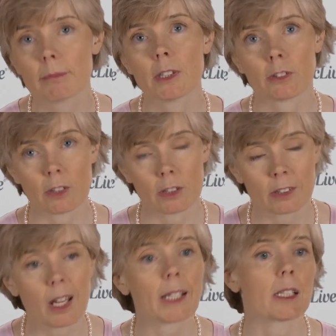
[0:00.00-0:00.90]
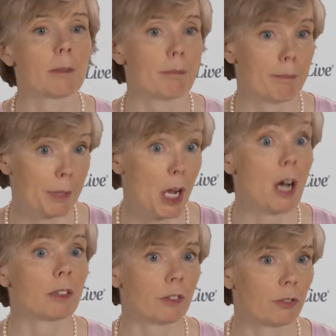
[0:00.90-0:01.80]
it's it's likely
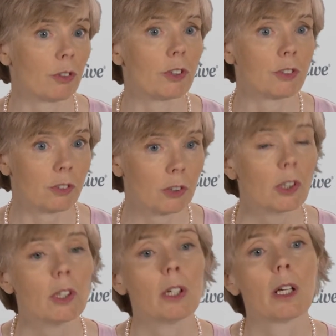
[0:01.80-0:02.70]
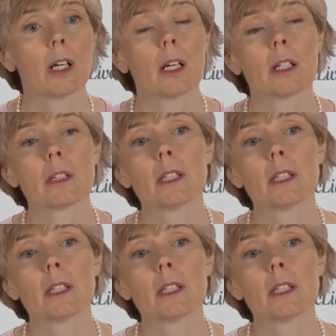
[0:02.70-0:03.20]
beyond just uh,